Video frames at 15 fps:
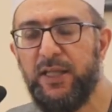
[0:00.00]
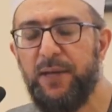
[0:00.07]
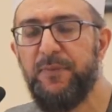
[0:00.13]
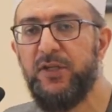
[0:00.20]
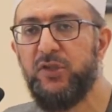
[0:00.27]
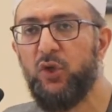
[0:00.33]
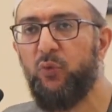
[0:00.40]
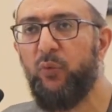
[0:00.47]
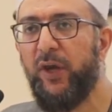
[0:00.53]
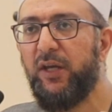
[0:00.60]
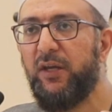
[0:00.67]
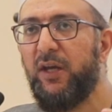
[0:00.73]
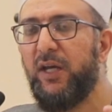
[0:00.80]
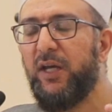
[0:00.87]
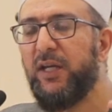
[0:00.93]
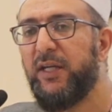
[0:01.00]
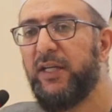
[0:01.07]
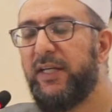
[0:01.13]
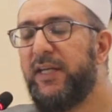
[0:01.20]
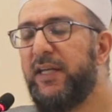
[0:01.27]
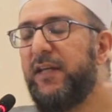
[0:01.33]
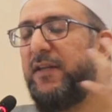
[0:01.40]
That means that
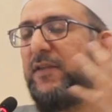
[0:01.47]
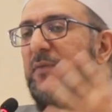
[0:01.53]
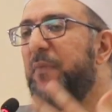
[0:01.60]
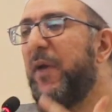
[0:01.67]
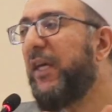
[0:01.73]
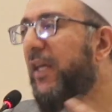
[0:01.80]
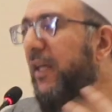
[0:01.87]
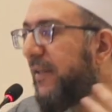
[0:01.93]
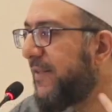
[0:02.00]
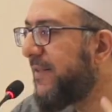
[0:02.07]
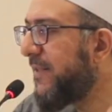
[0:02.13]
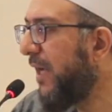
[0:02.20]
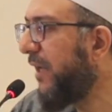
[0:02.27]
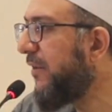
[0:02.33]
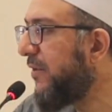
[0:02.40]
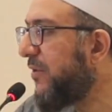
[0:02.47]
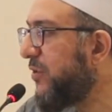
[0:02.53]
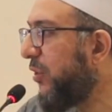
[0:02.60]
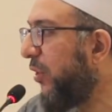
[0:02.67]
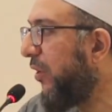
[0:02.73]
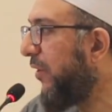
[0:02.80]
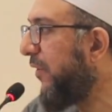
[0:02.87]
he's making
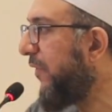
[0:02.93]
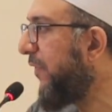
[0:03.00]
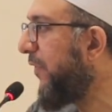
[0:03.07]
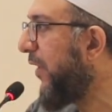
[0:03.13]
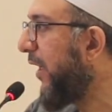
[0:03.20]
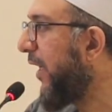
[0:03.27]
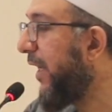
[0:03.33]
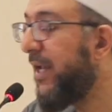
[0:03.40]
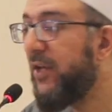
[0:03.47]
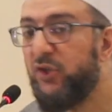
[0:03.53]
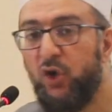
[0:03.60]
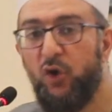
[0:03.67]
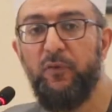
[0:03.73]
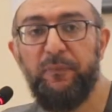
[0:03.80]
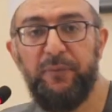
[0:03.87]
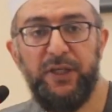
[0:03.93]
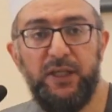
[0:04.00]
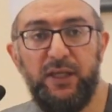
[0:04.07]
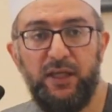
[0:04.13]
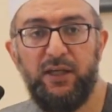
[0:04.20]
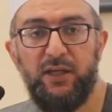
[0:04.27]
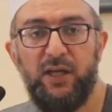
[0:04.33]
sense of his own
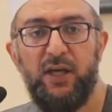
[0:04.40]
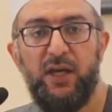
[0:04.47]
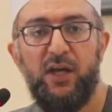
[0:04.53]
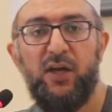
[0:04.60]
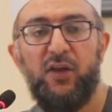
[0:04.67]
being